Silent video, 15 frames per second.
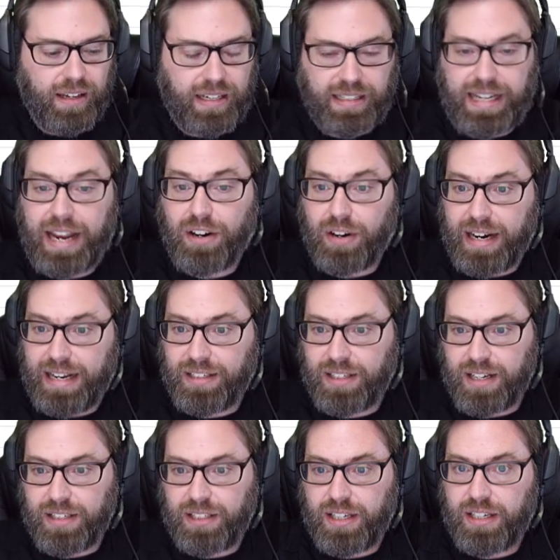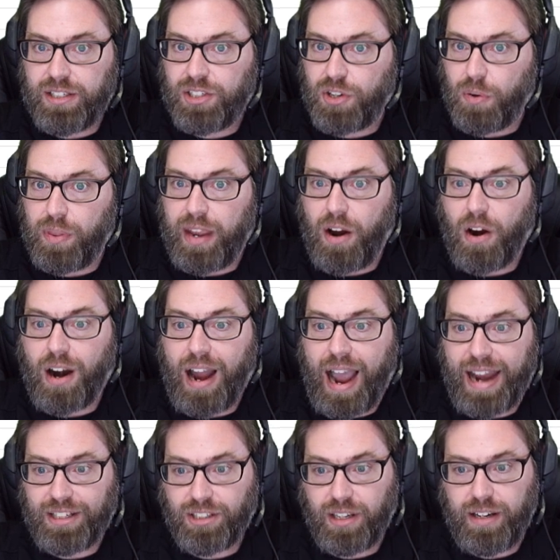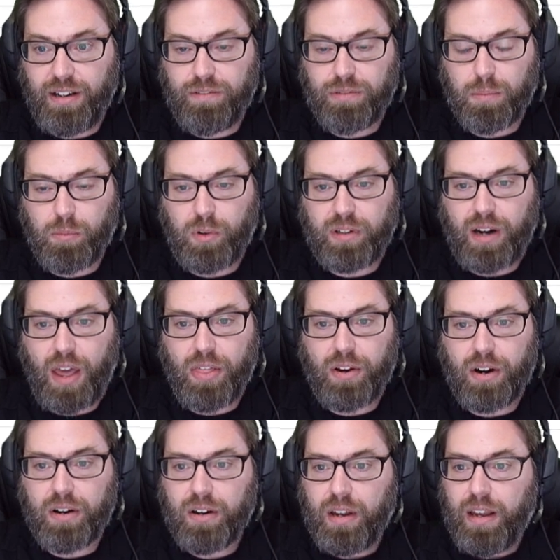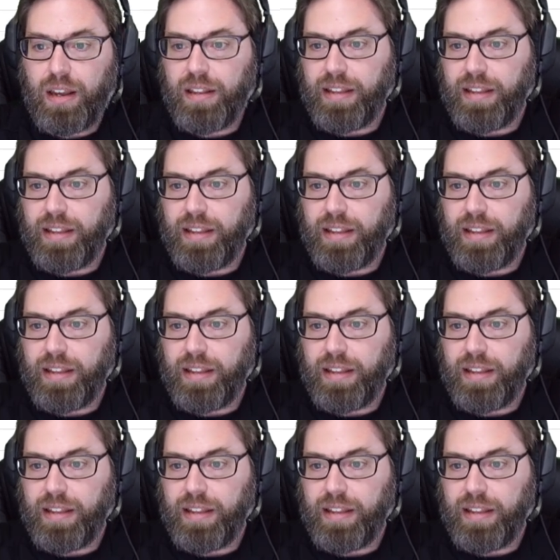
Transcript: container instances, so they are isolated from one another.